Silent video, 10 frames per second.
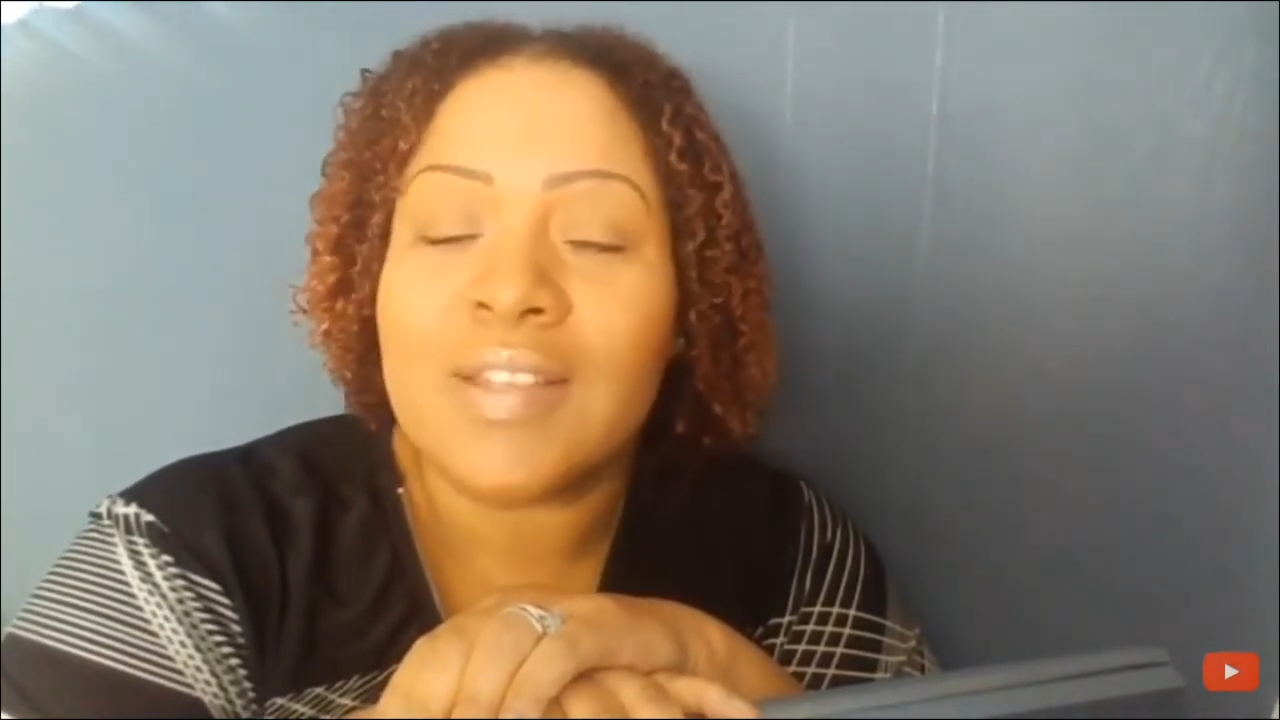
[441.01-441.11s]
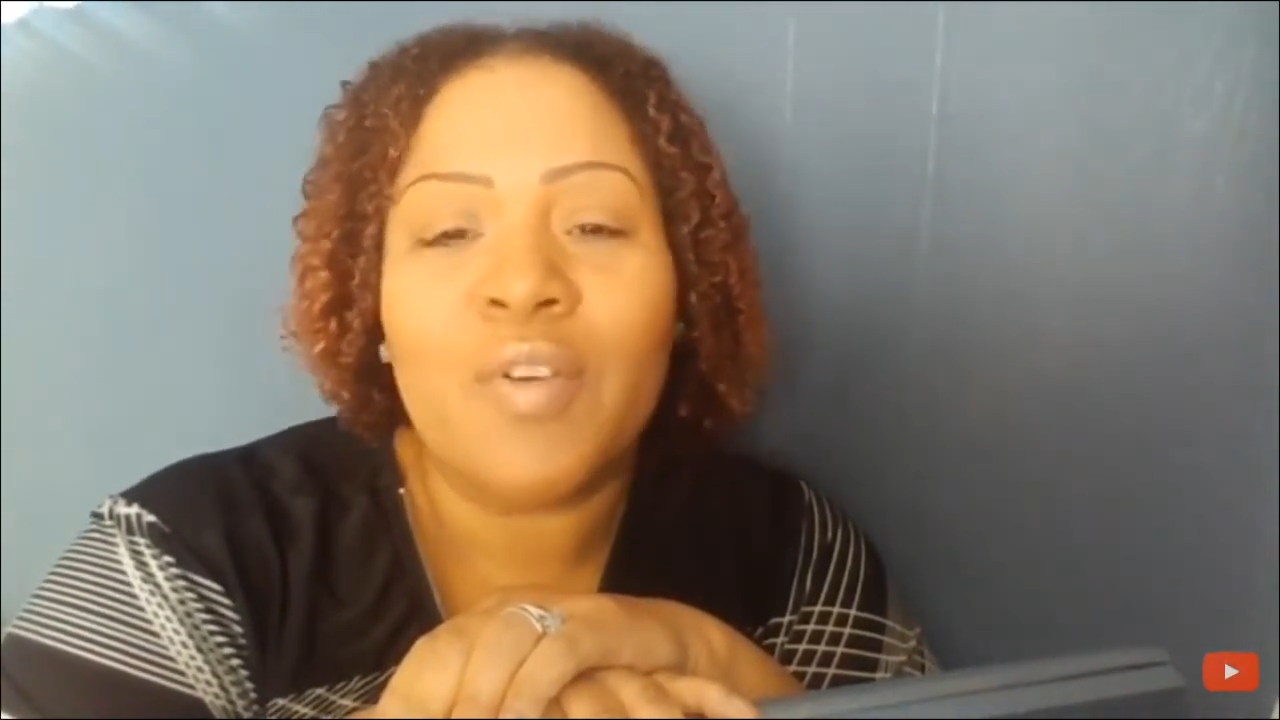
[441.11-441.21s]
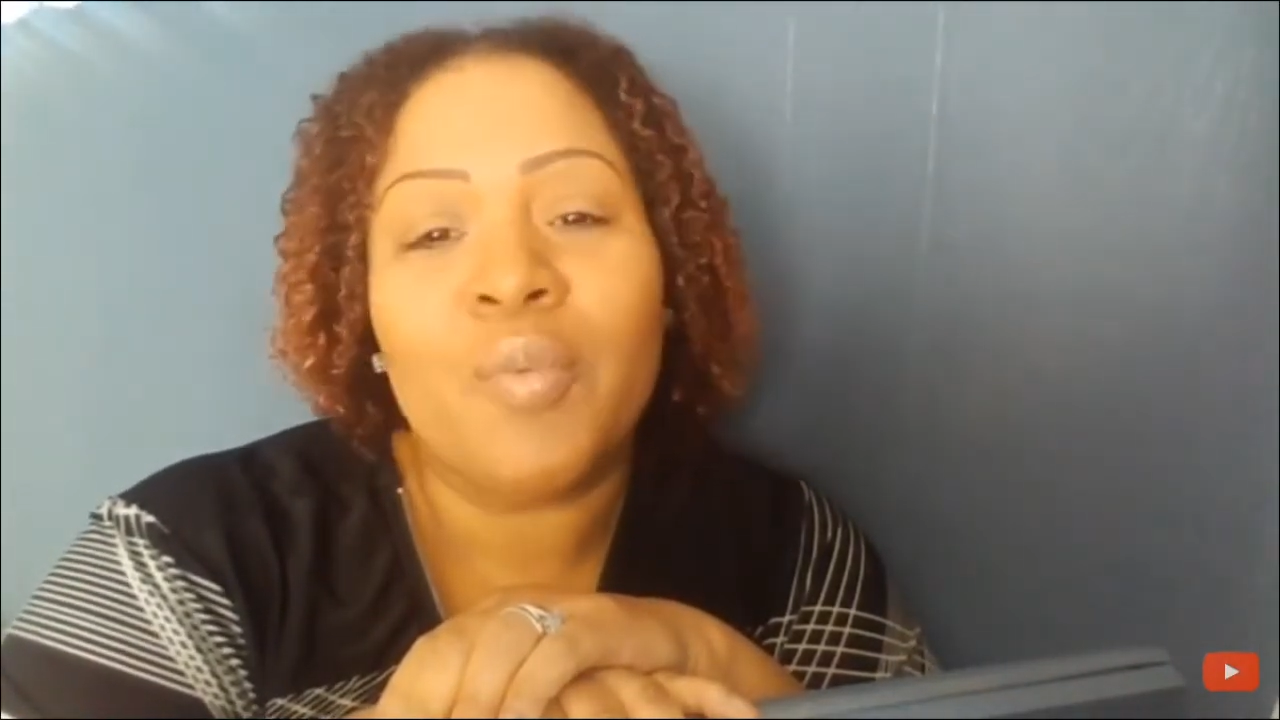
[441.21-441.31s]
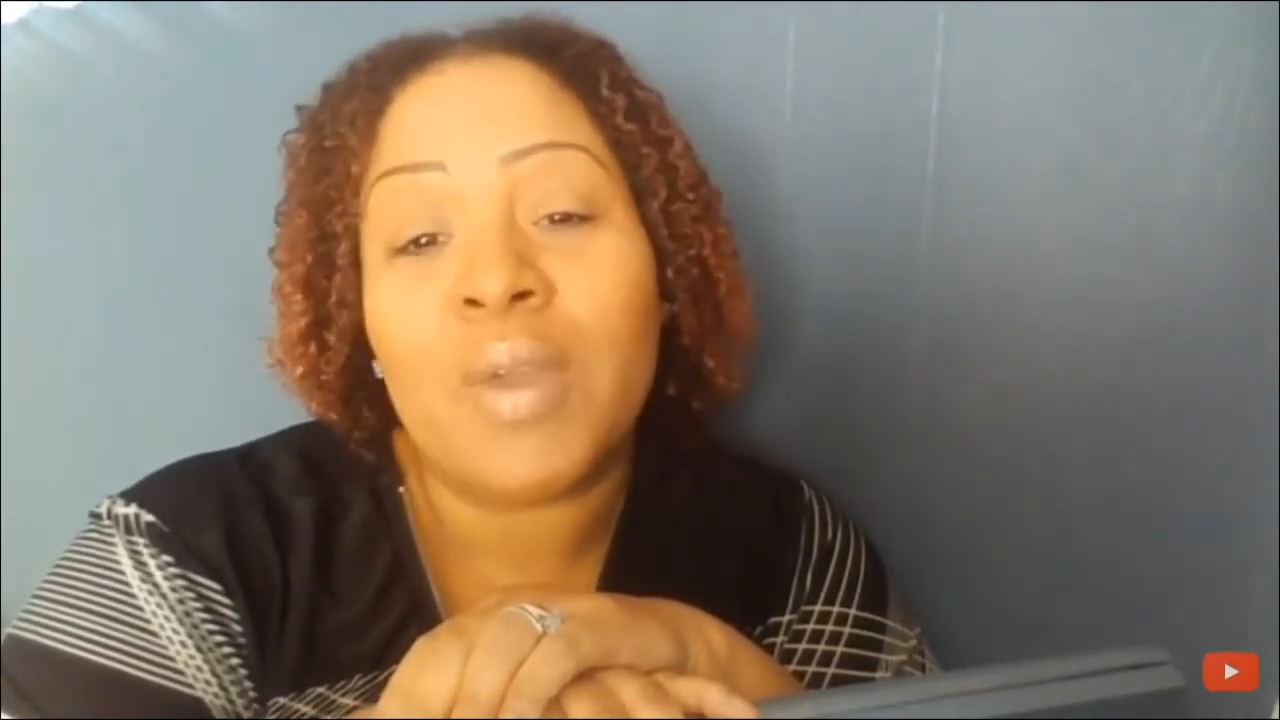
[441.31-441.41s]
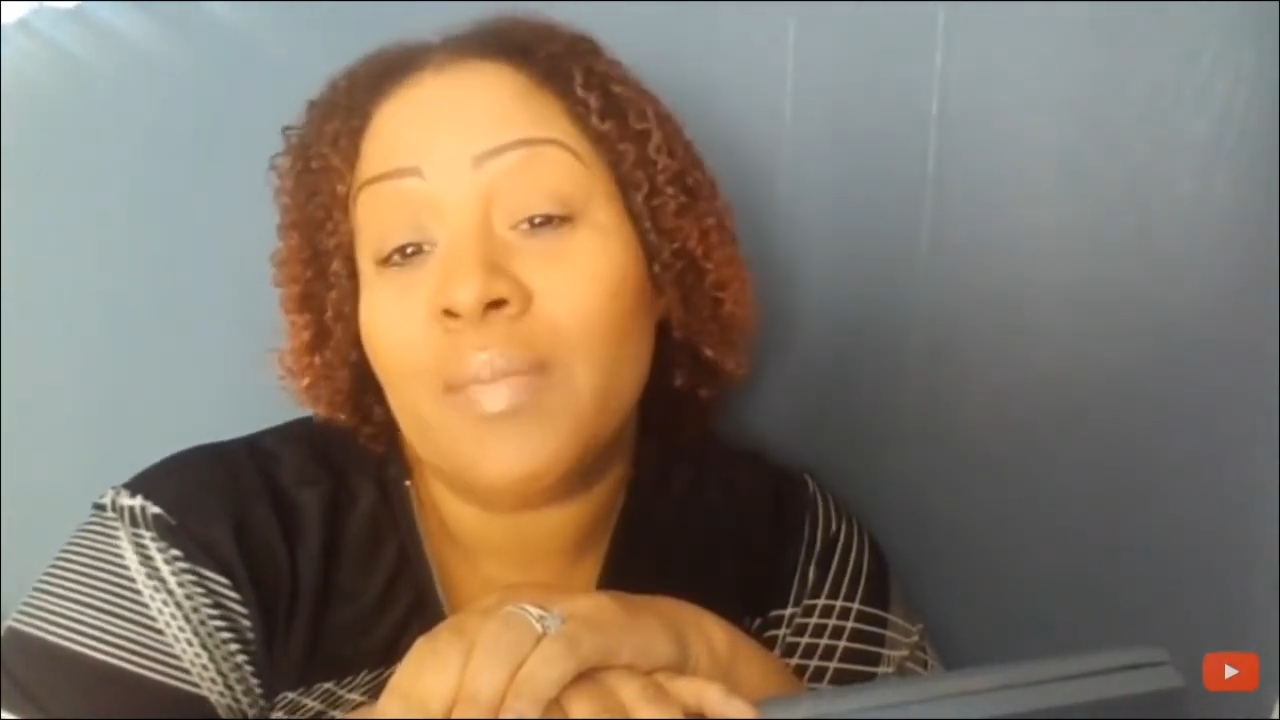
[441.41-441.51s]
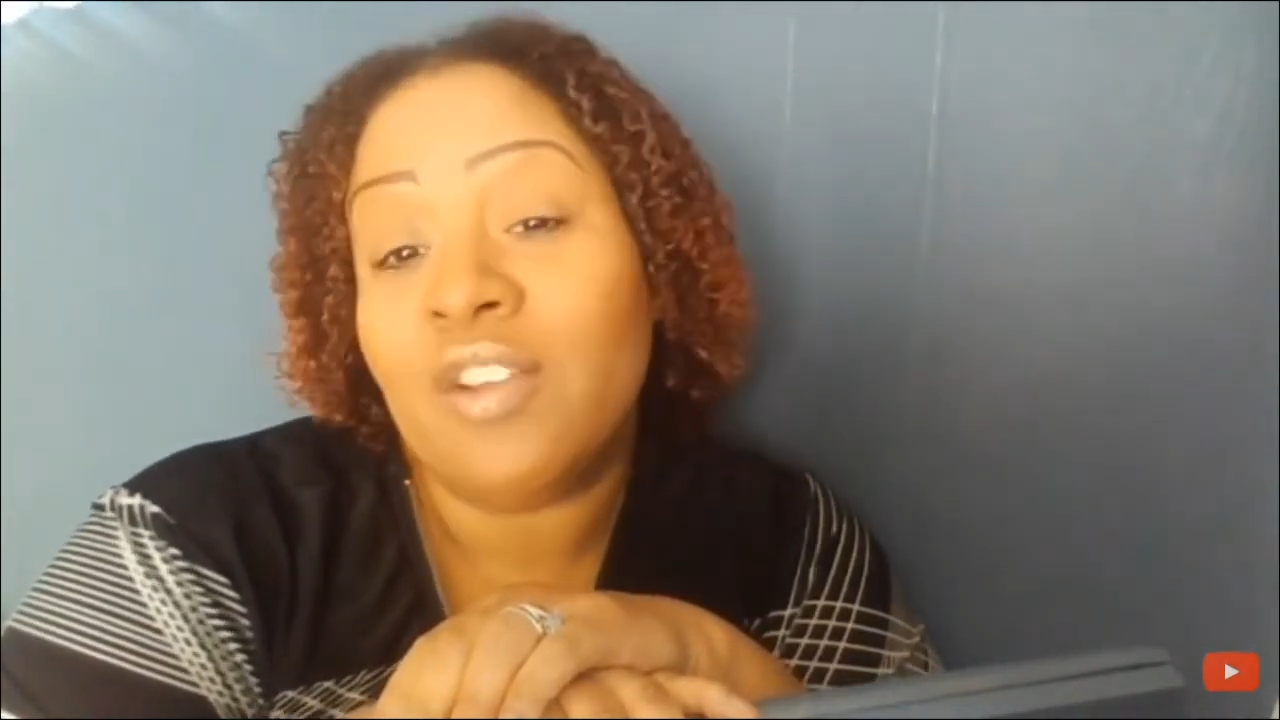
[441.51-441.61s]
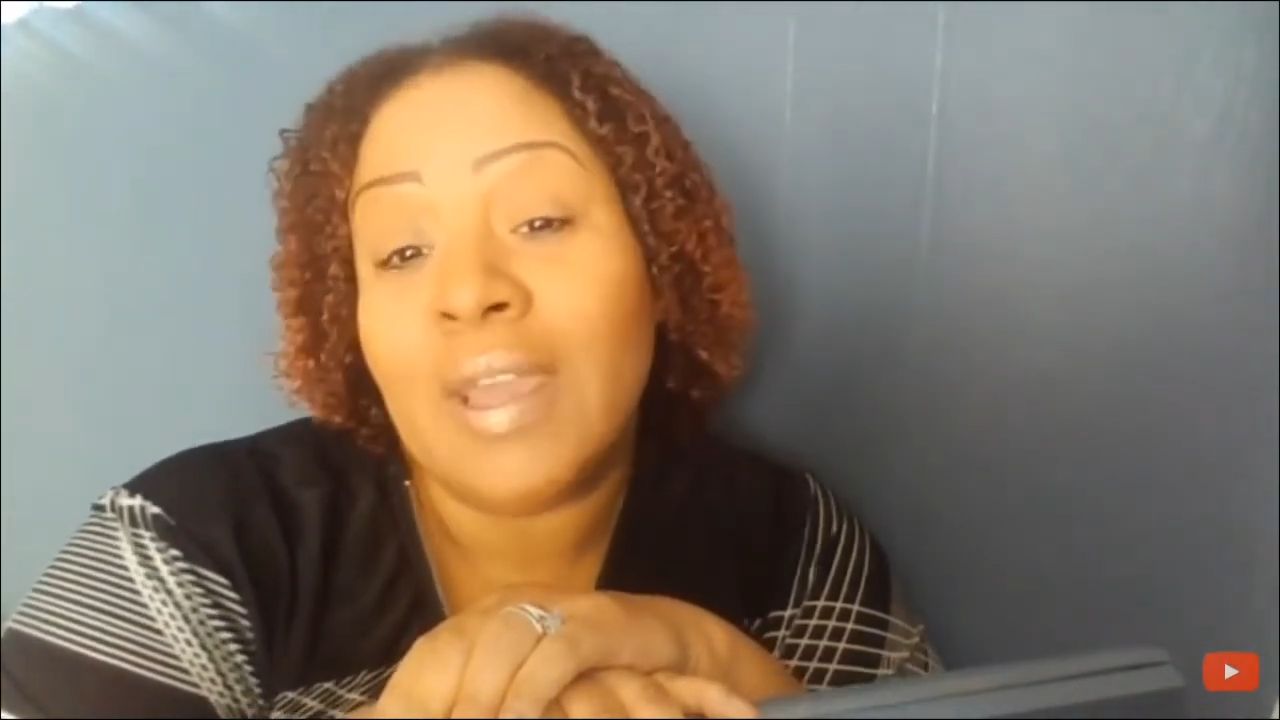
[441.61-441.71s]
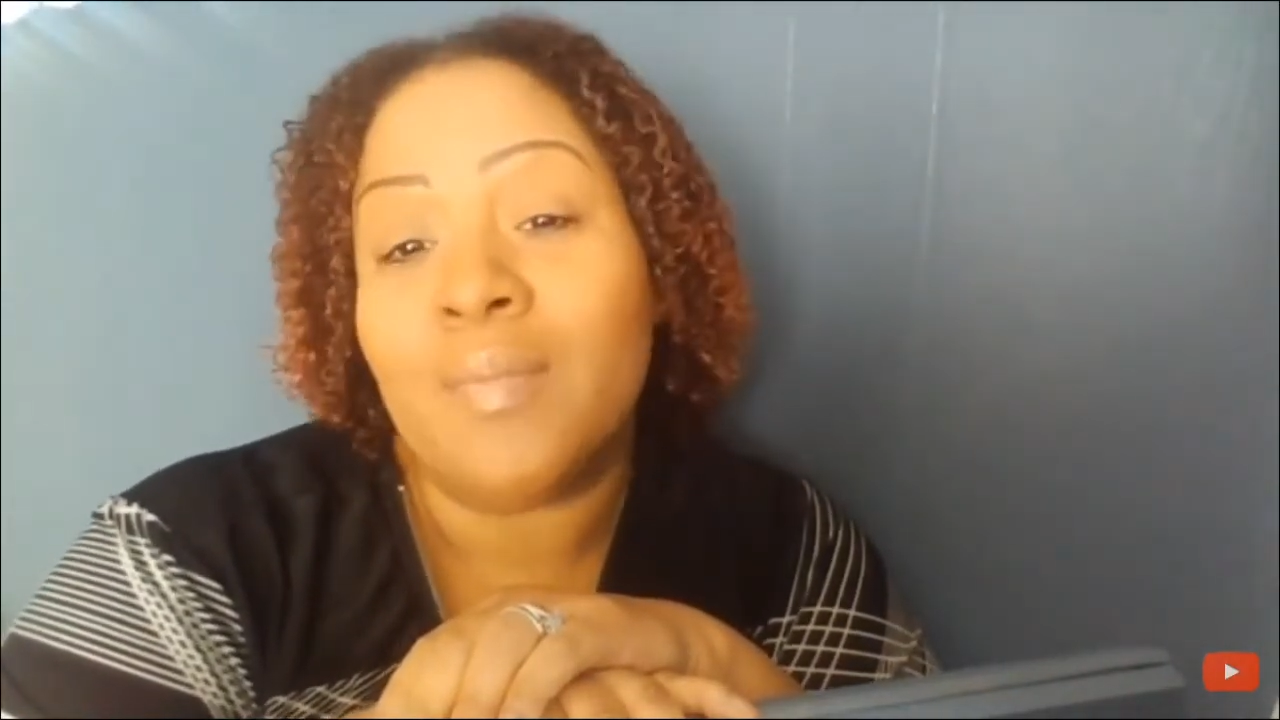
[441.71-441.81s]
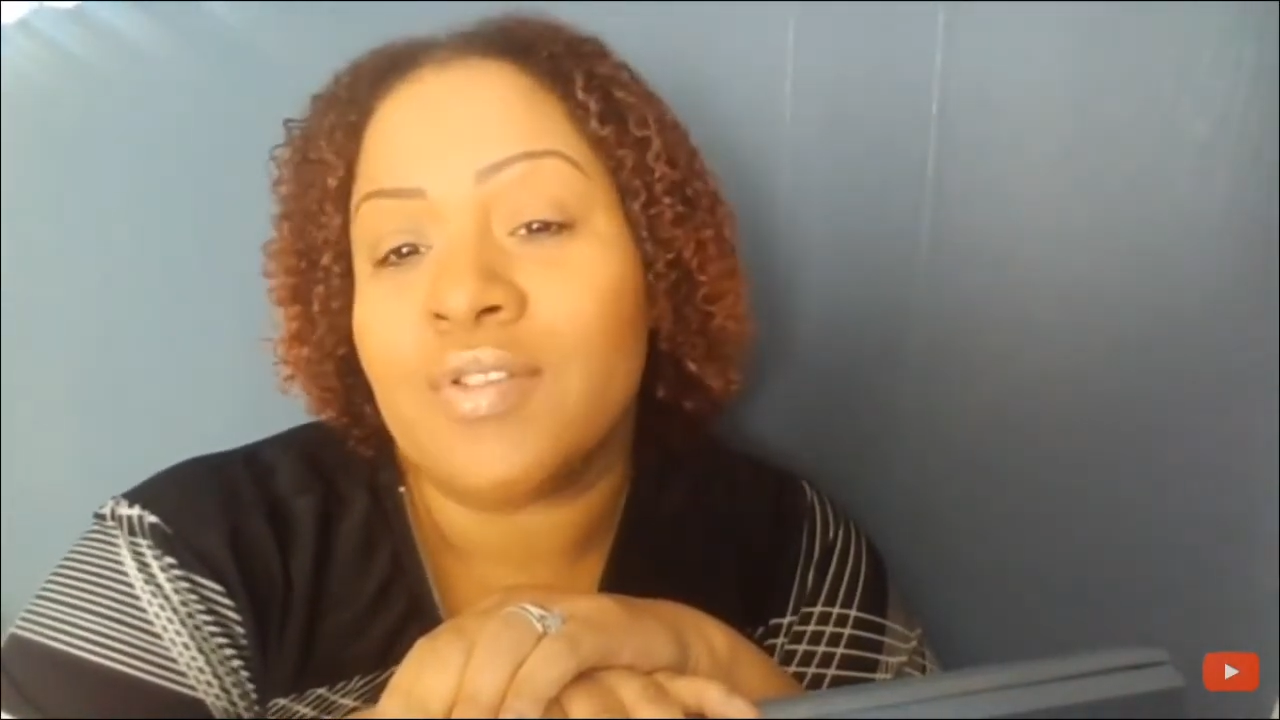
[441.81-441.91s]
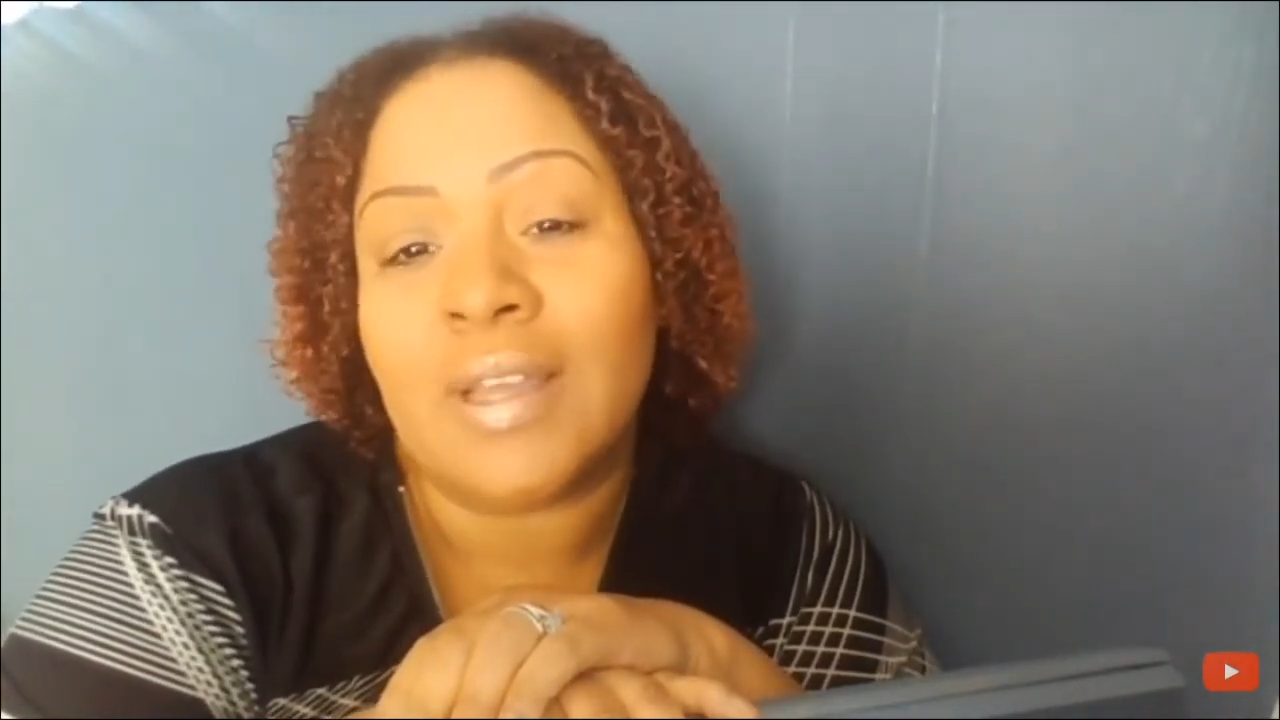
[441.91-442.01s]
Some of them could be
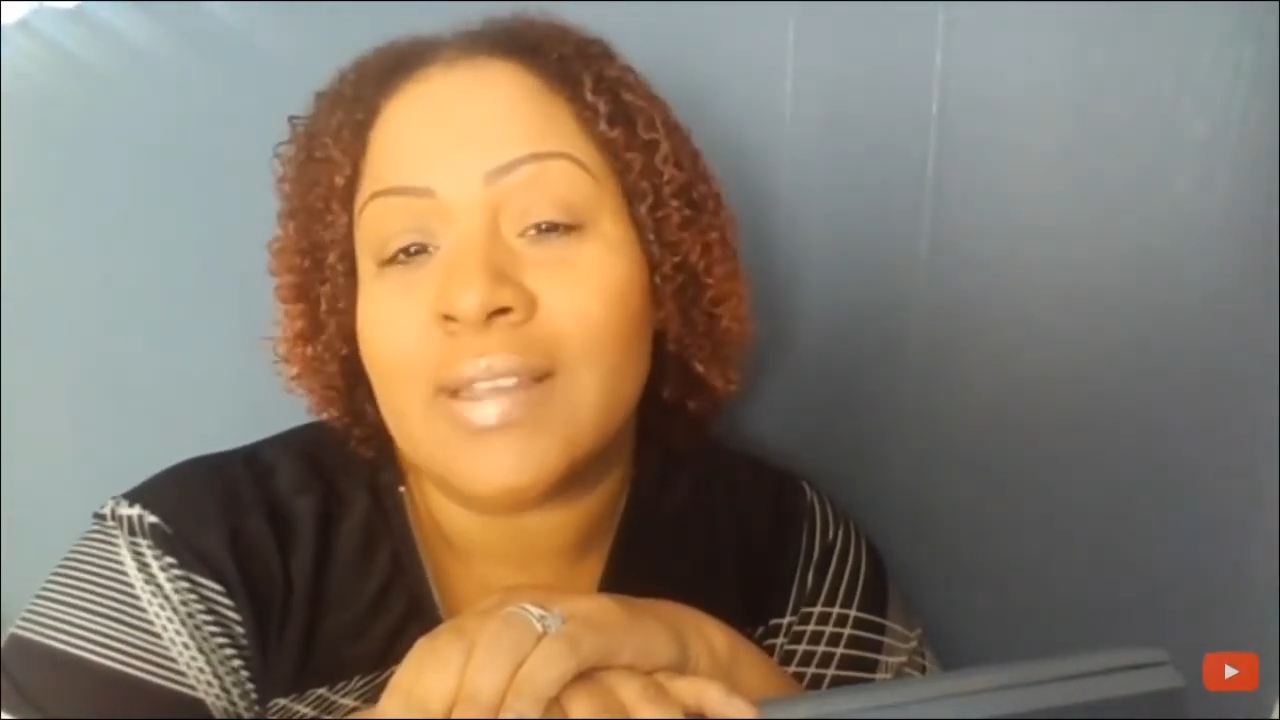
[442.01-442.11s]
your neighbors.